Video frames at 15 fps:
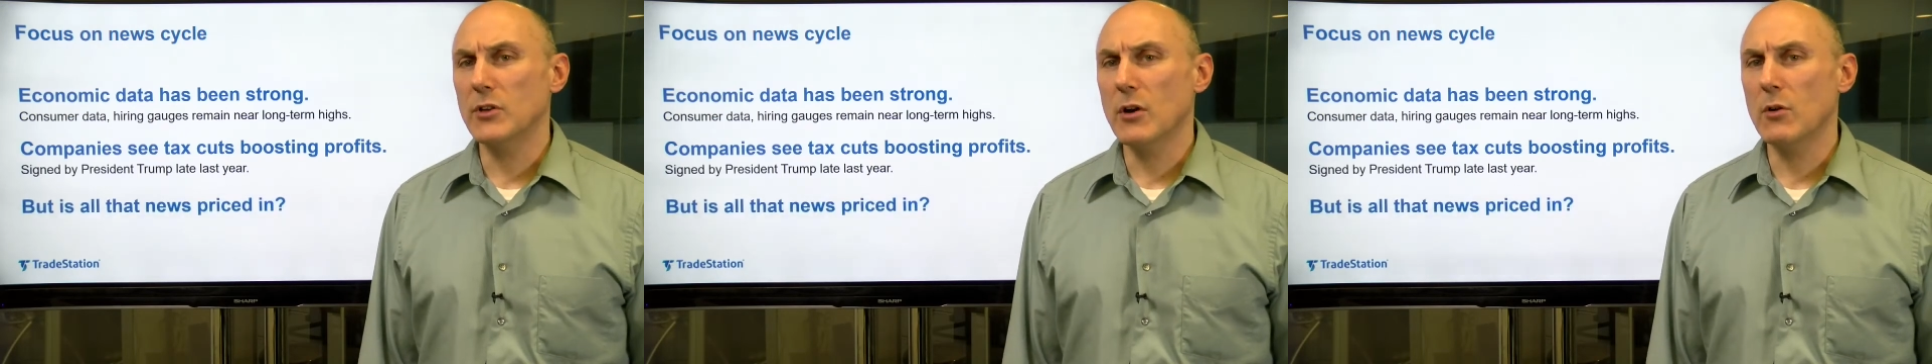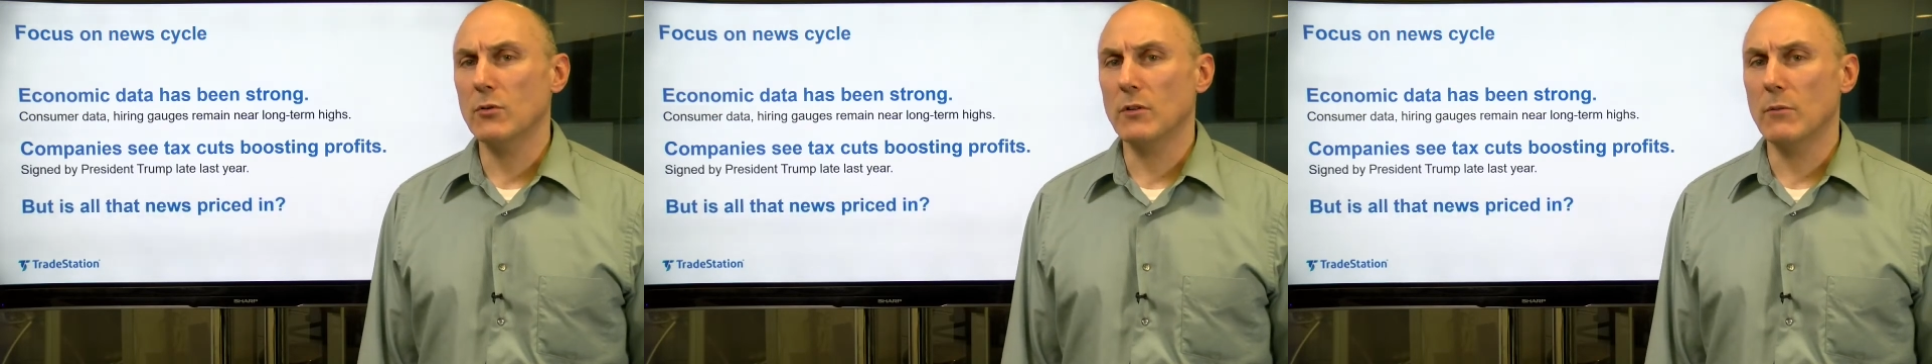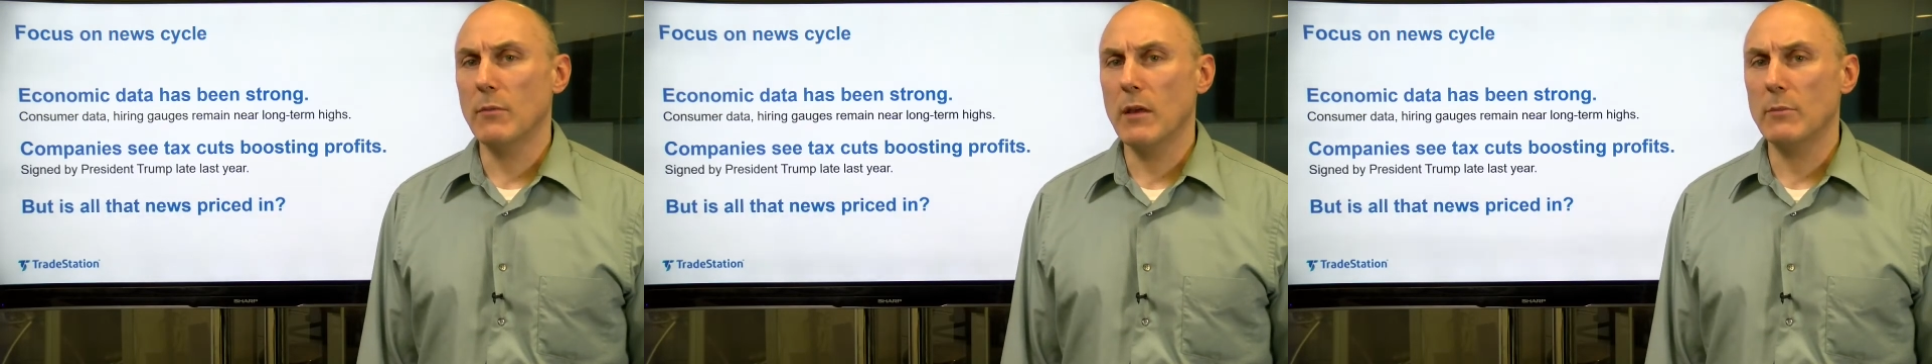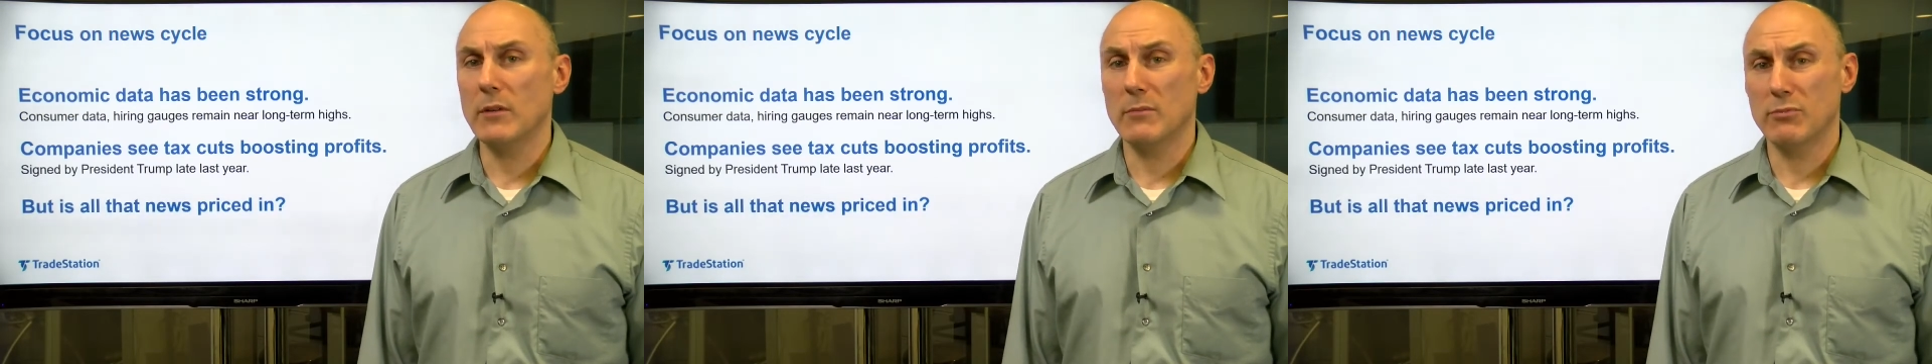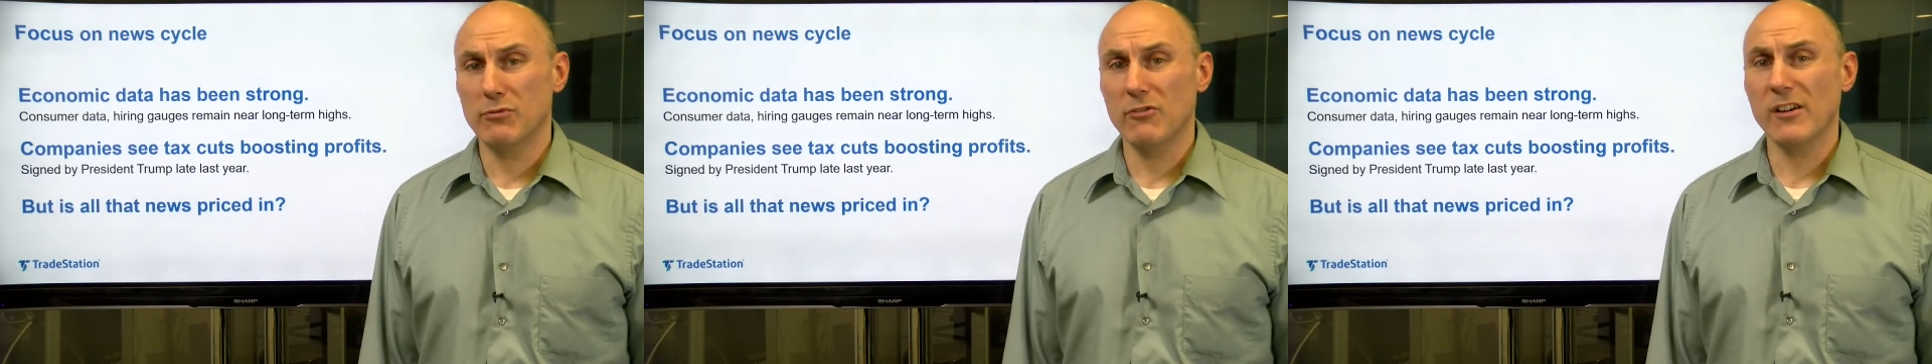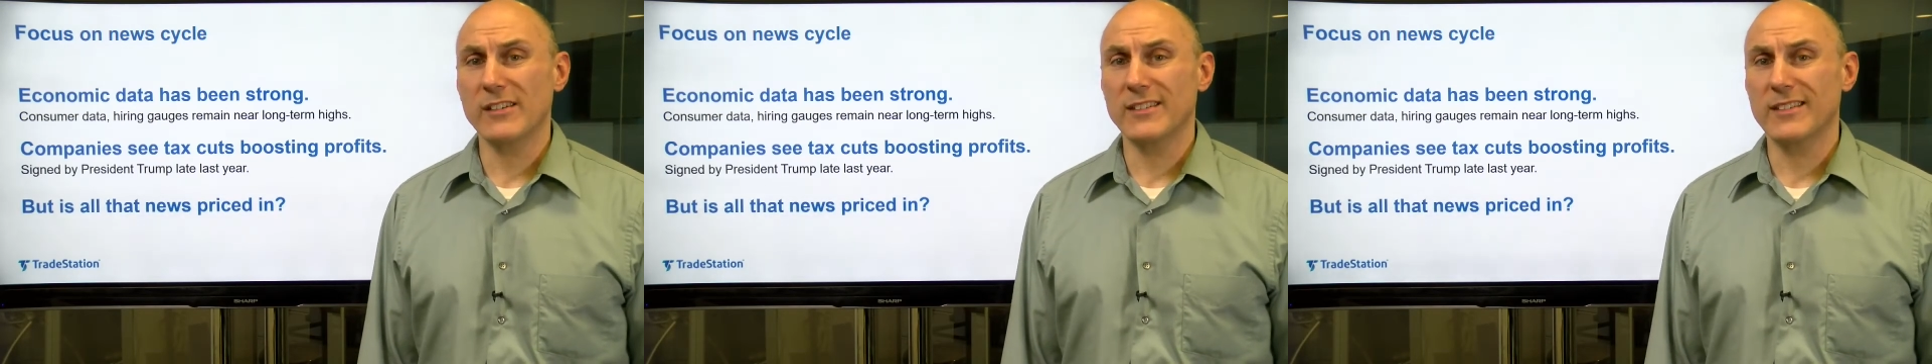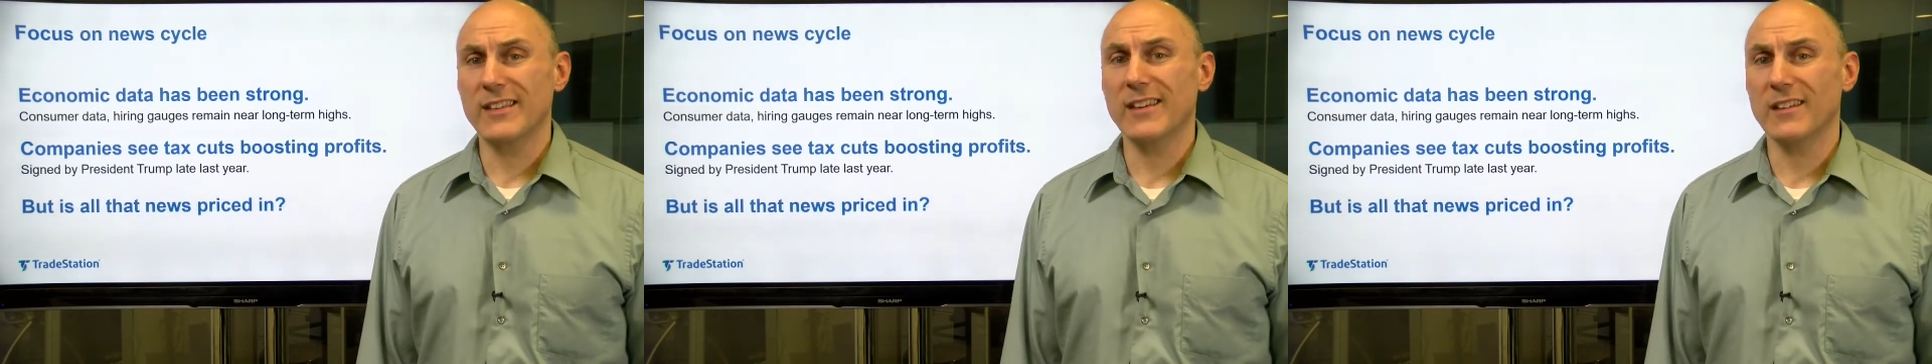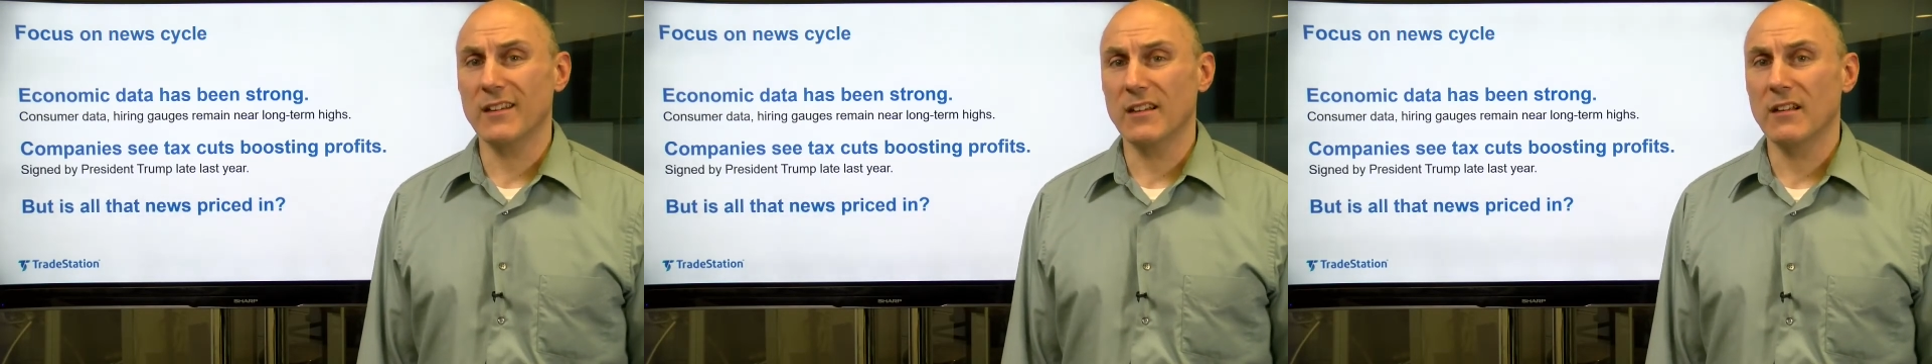known and may be priced
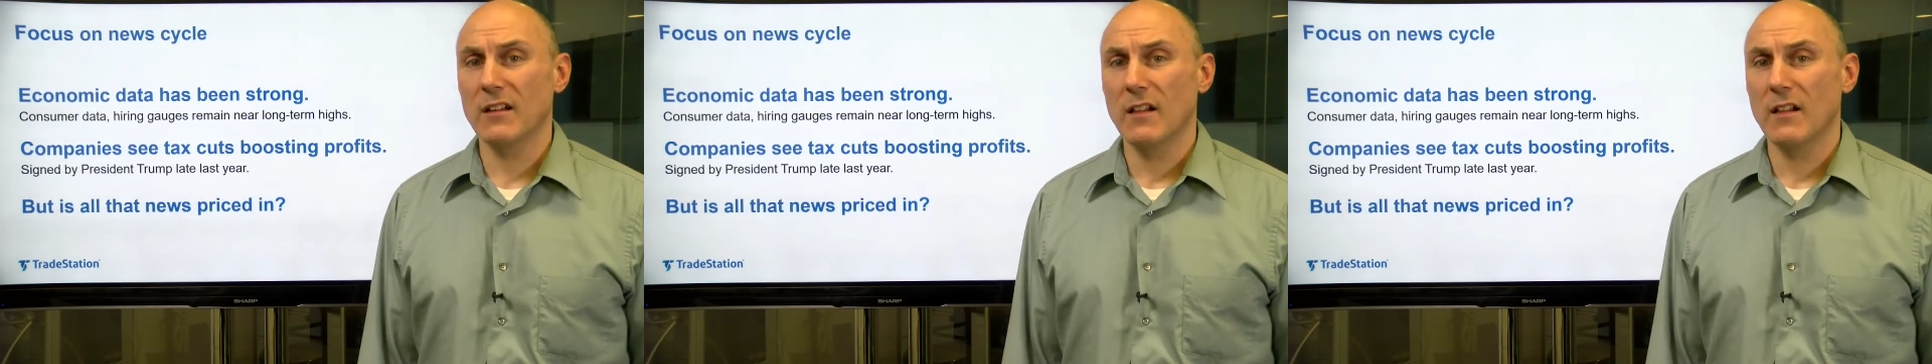in.